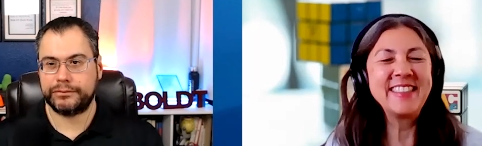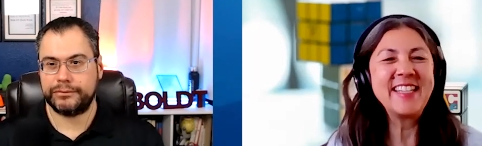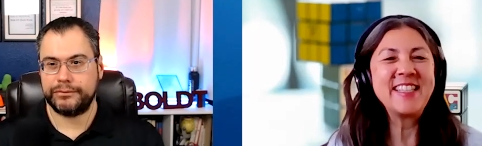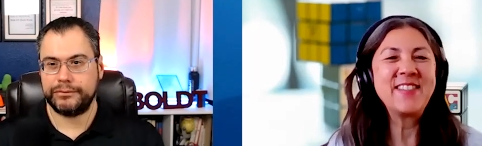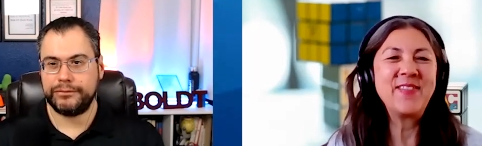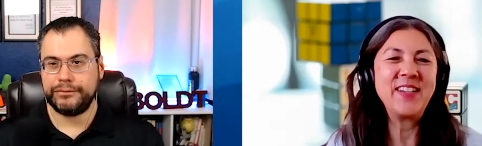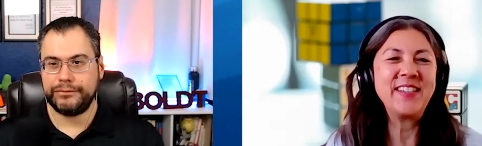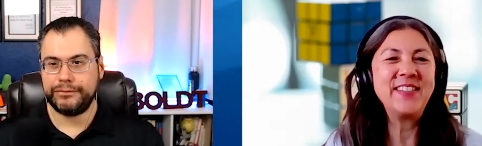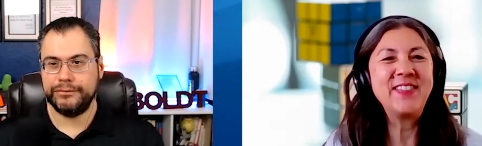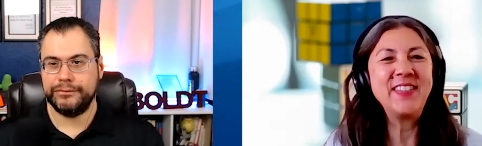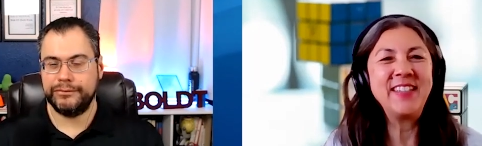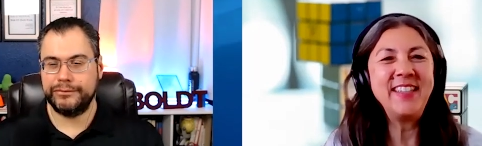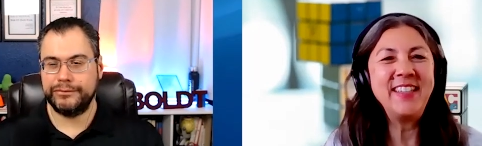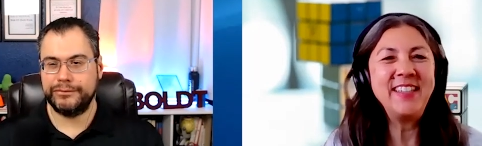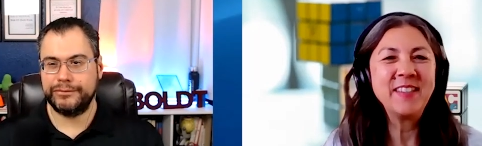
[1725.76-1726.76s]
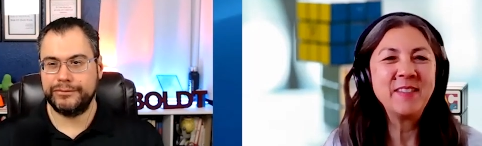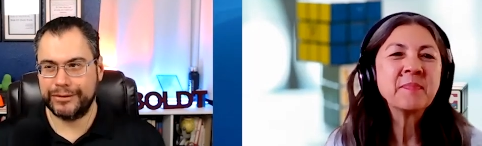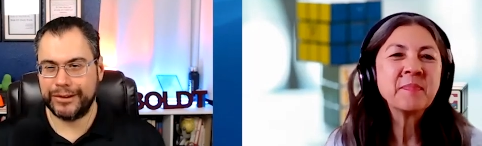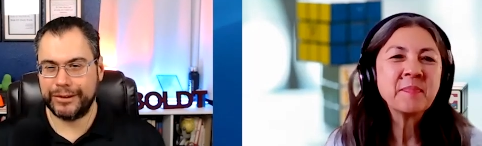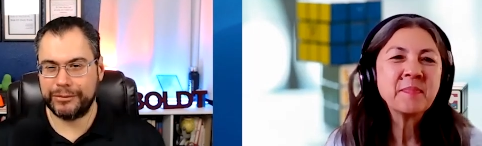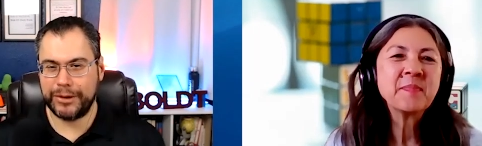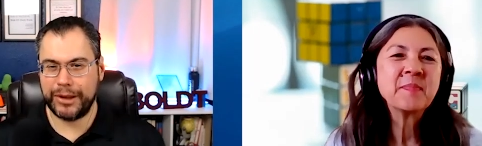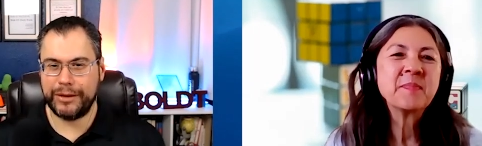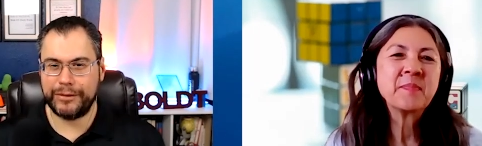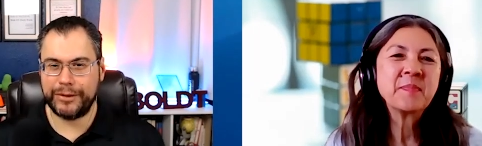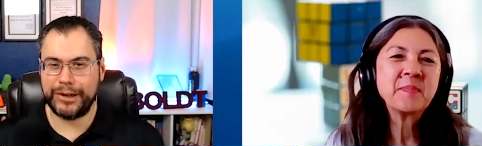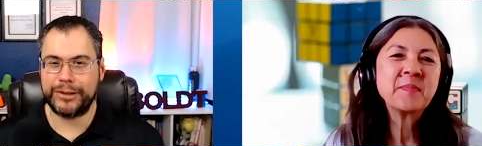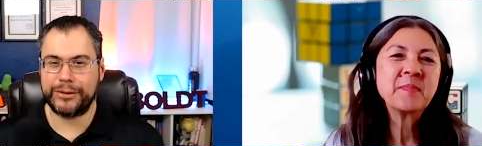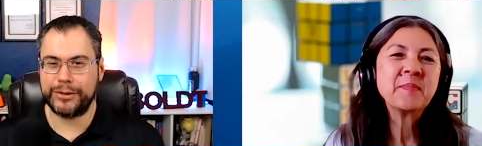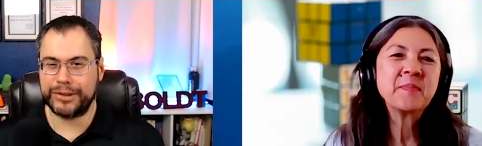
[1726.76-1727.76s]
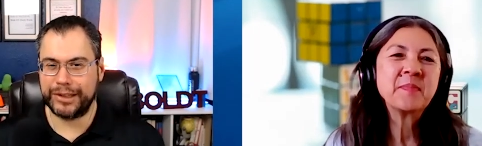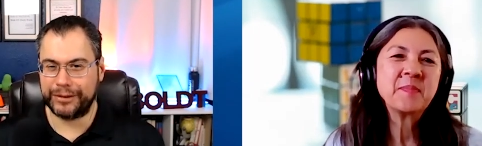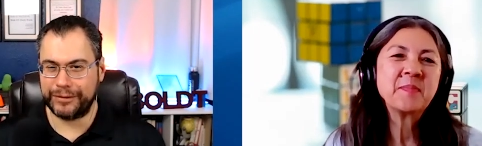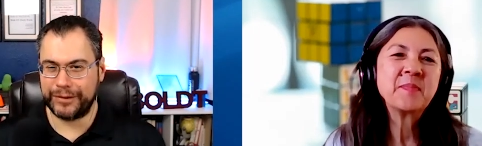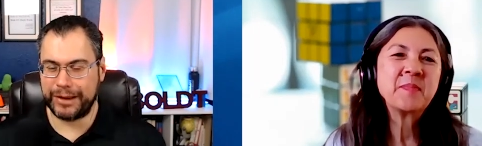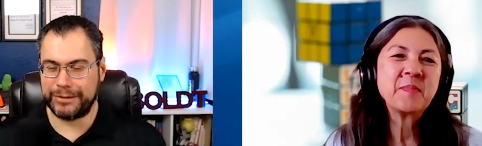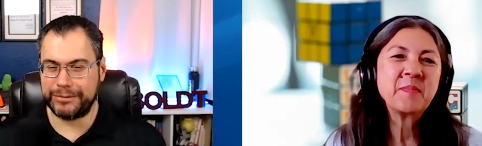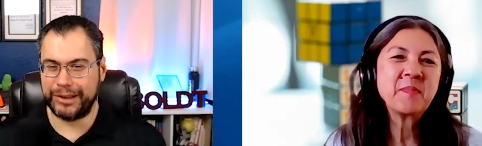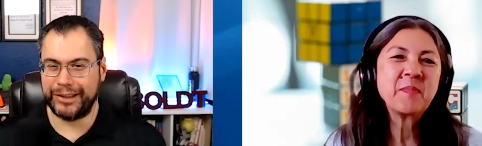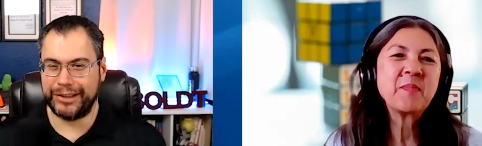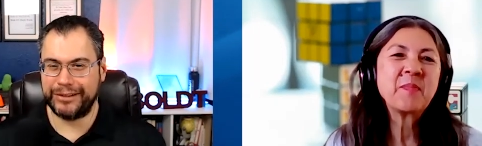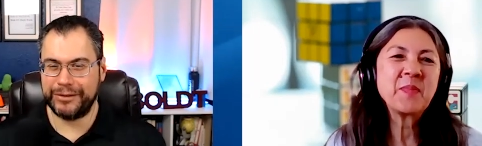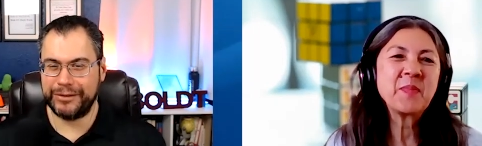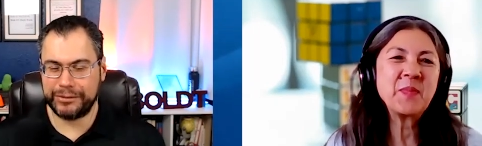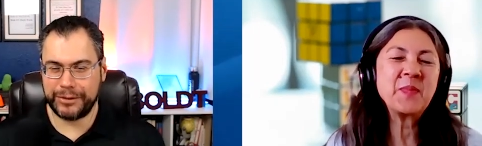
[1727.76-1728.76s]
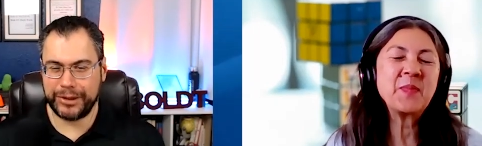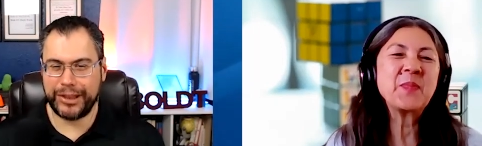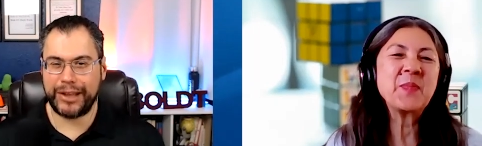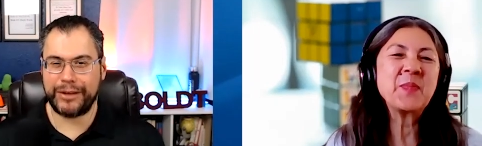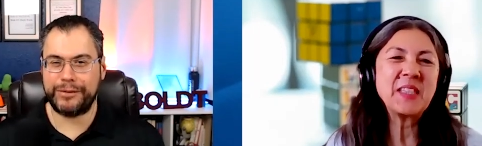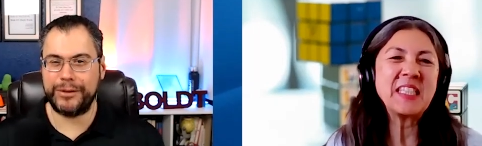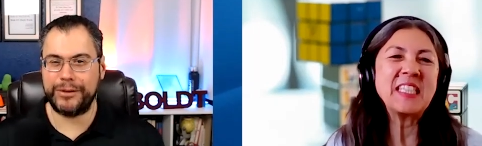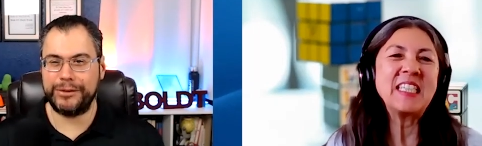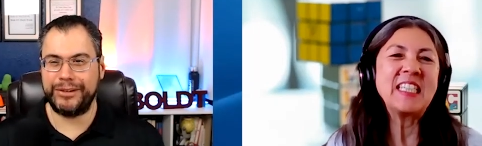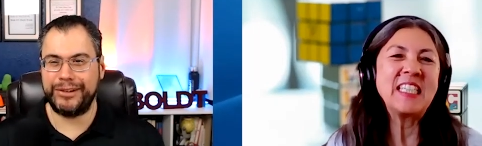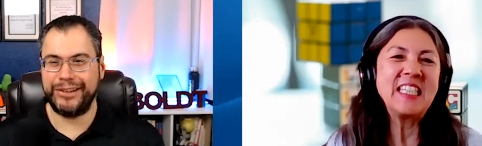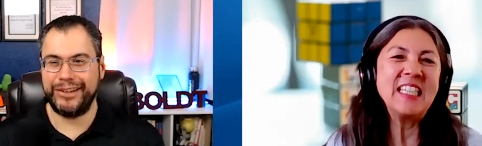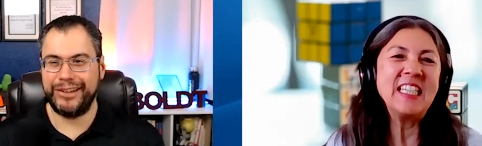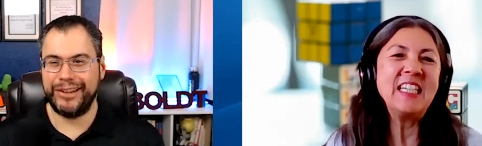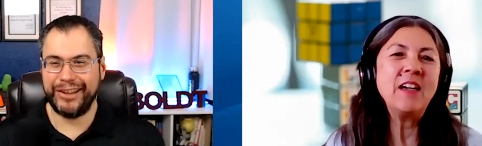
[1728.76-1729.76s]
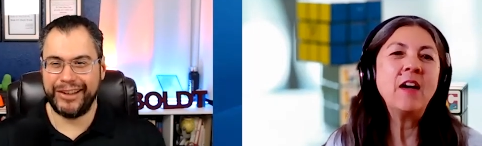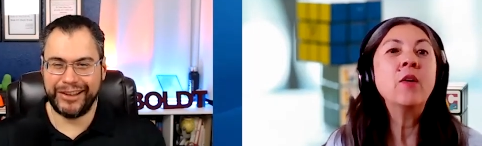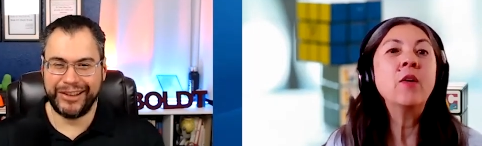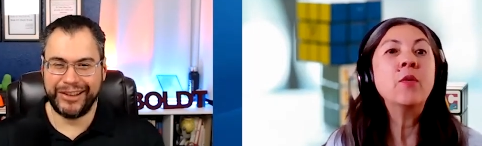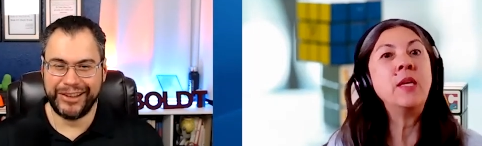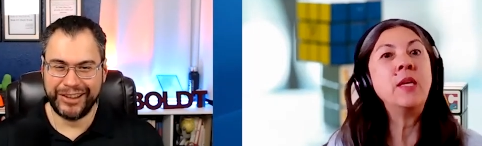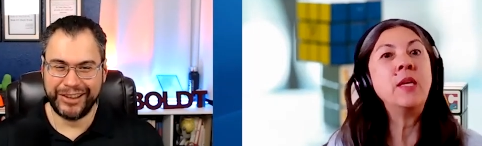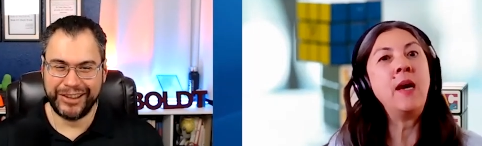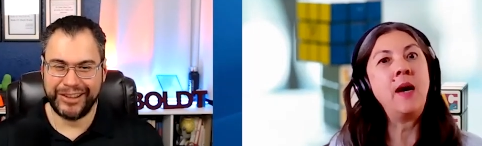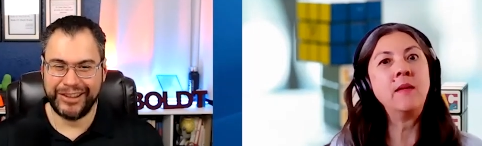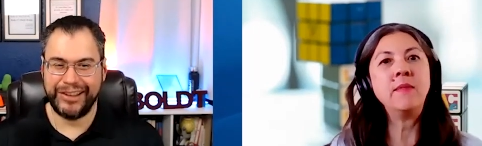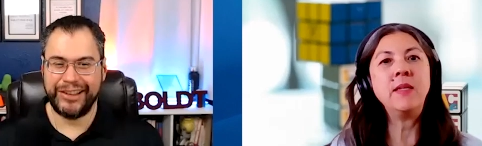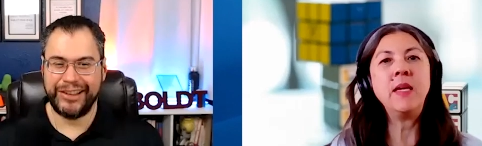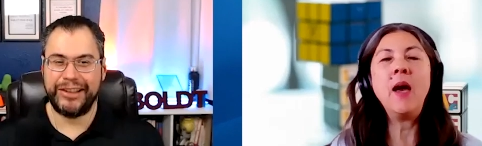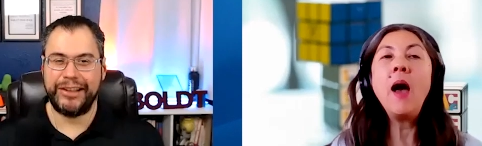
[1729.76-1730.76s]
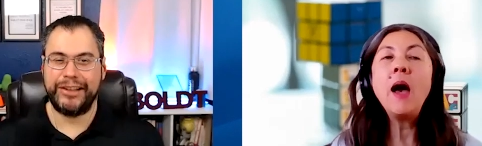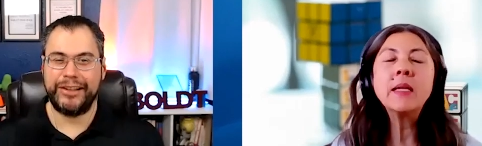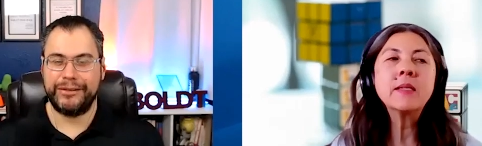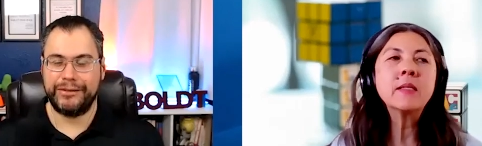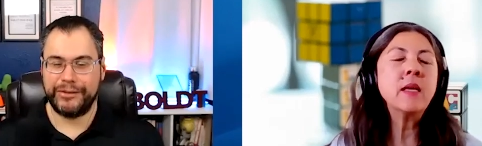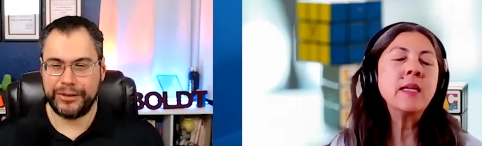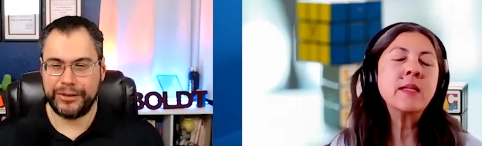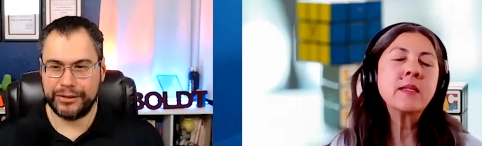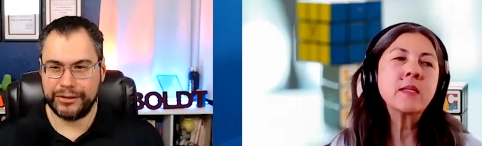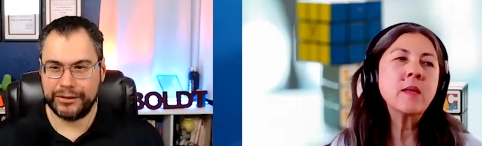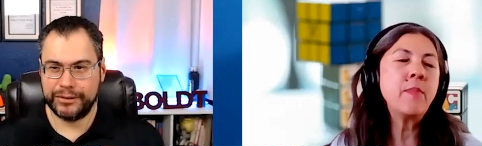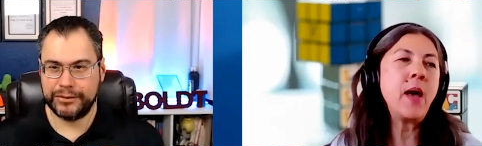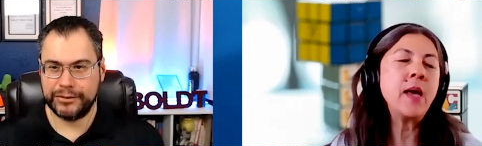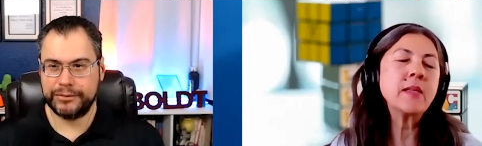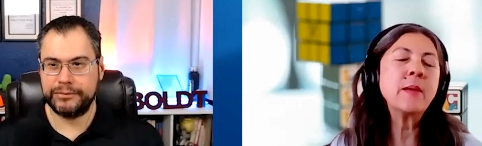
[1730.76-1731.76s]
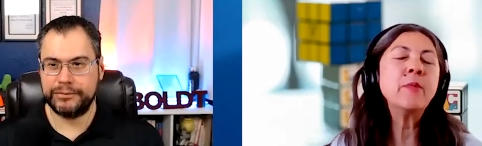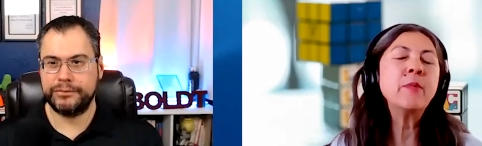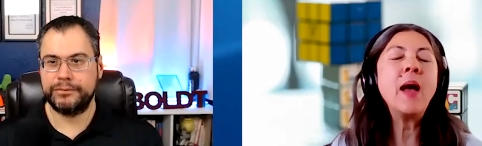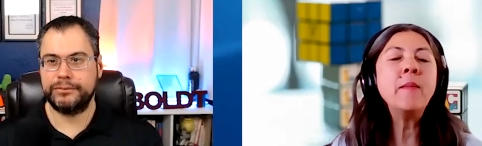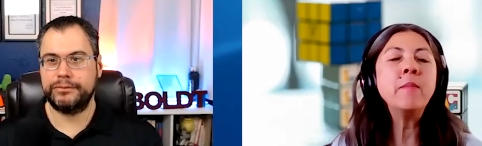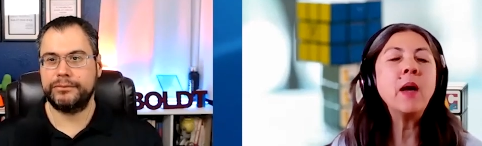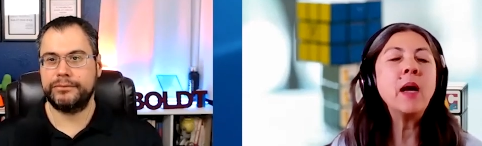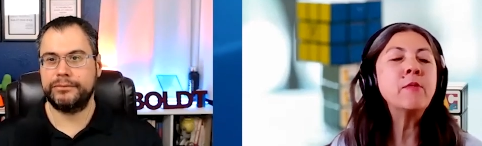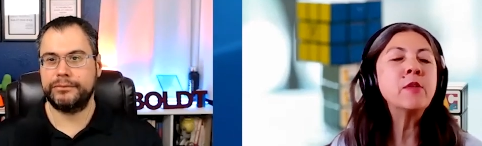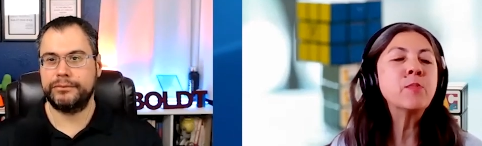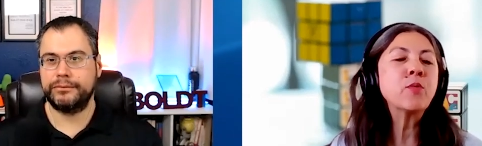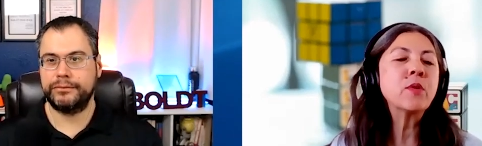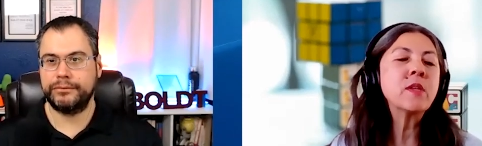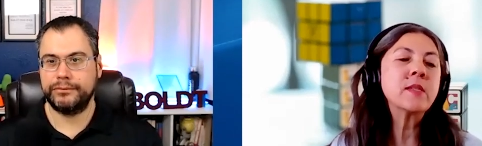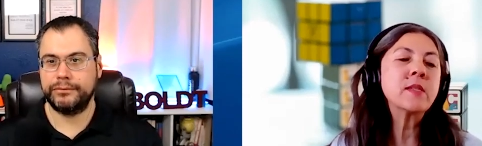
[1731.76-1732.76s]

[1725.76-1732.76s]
Speaker 1: that's very funny
Speaker 2: we have an interesting family we, we like food oh
Speaker 1: yeah, yeah. It's it's the best. I mean, I'm I was born in